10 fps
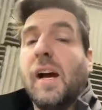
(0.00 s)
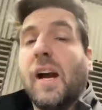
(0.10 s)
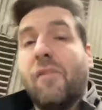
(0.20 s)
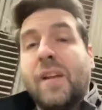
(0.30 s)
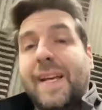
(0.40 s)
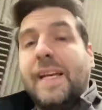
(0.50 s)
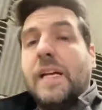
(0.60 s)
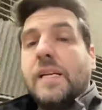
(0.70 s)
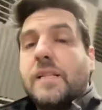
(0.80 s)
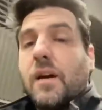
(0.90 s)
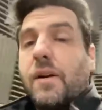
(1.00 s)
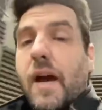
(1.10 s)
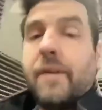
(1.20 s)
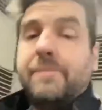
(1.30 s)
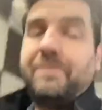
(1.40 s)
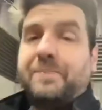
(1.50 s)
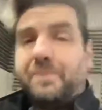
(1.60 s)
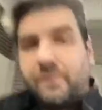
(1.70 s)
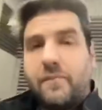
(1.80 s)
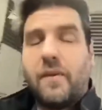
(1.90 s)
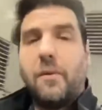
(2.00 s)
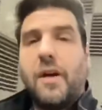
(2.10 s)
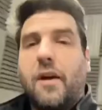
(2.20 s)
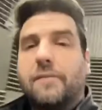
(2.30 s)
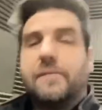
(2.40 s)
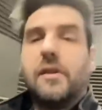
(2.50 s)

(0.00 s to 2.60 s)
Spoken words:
currently. So yeah, there we go.